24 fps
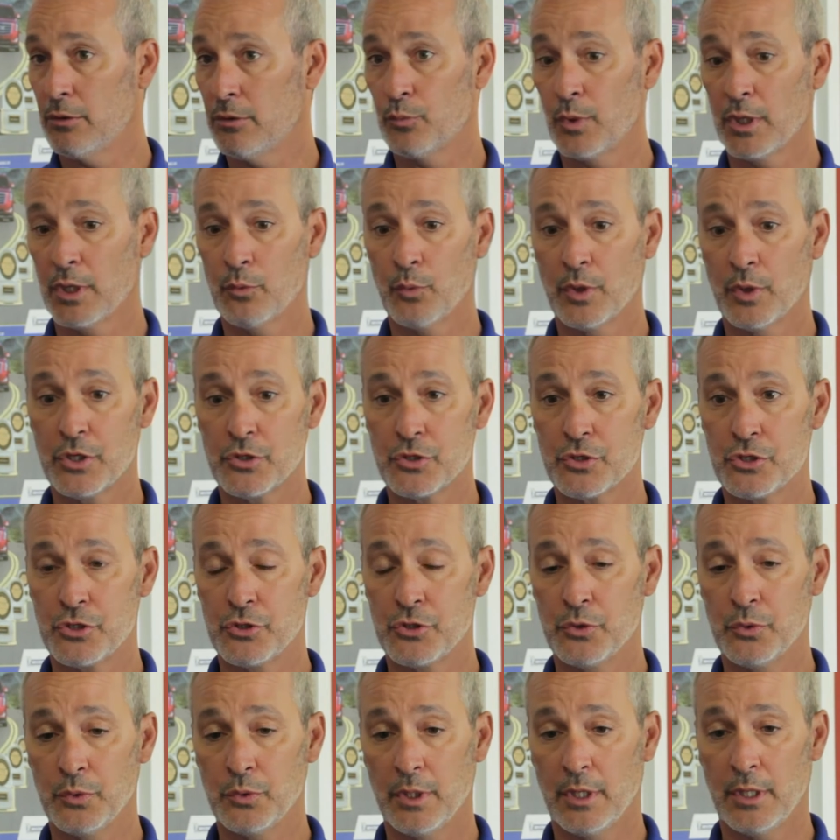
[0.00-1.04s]
we went
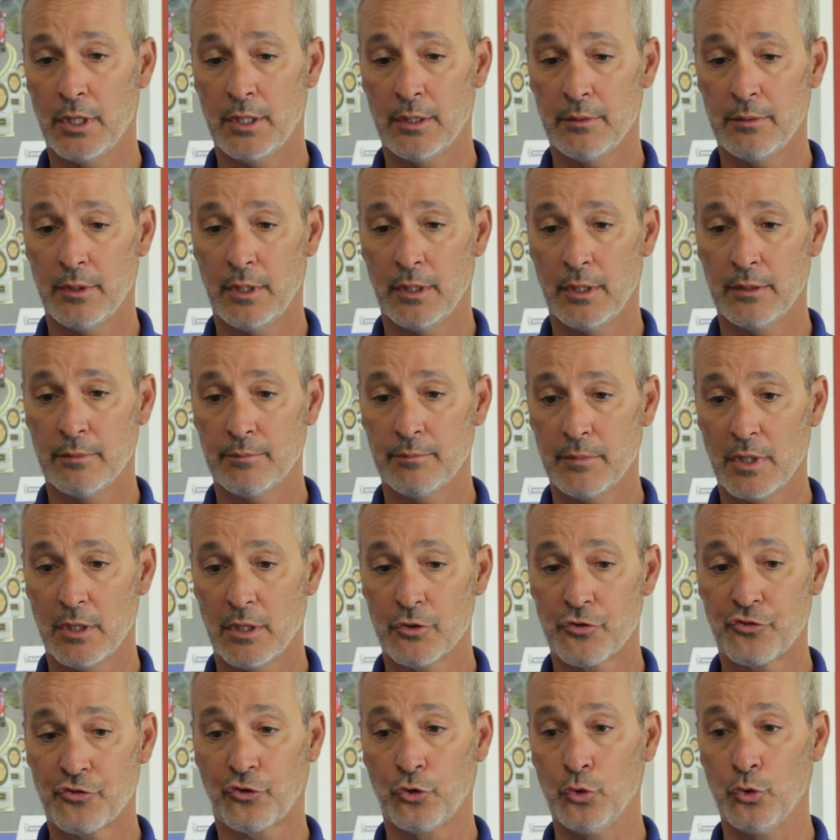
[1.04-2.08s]
to
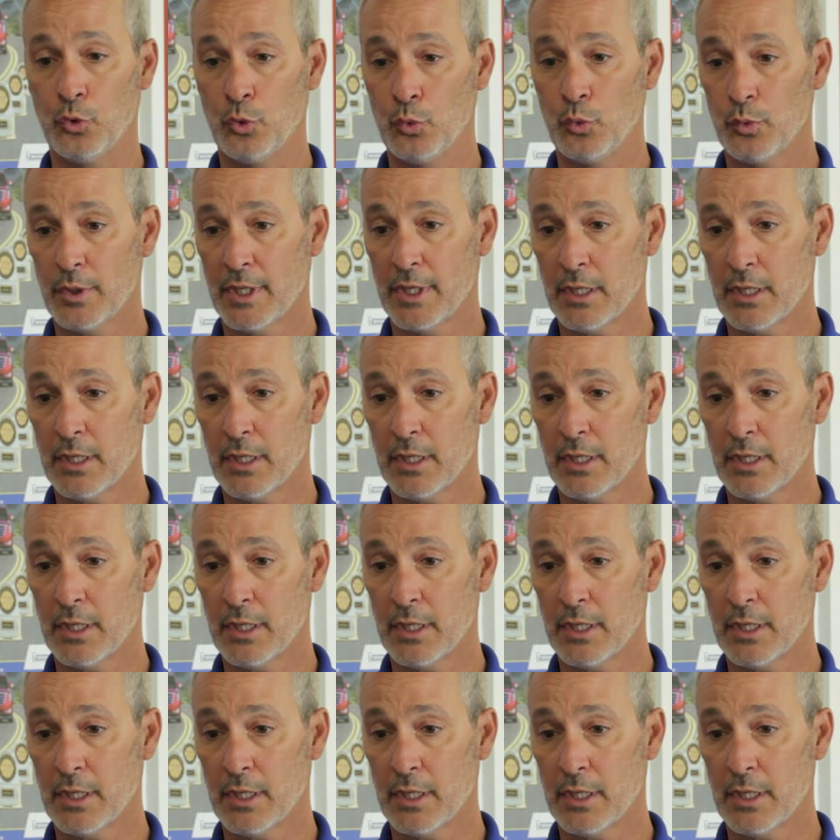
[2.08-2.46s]
a school